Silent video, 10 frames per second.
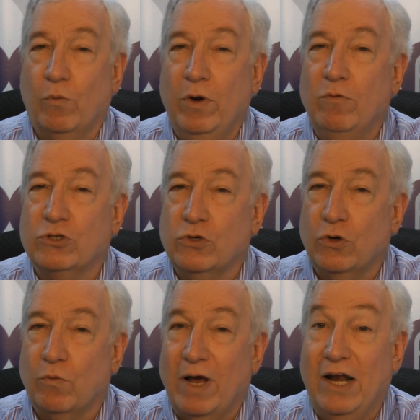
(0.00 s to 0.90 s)
And we will
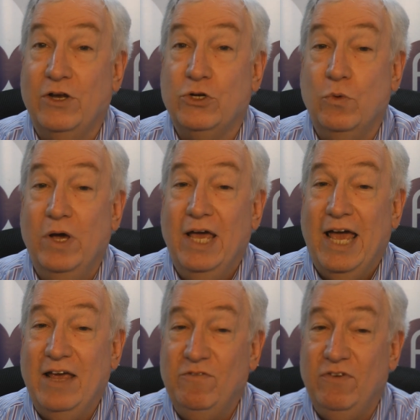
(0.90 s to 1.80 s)
turn around and do
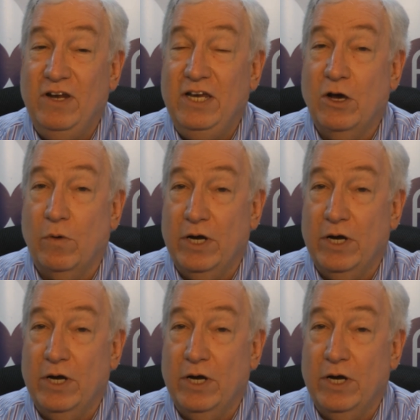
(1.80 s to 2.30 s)
a video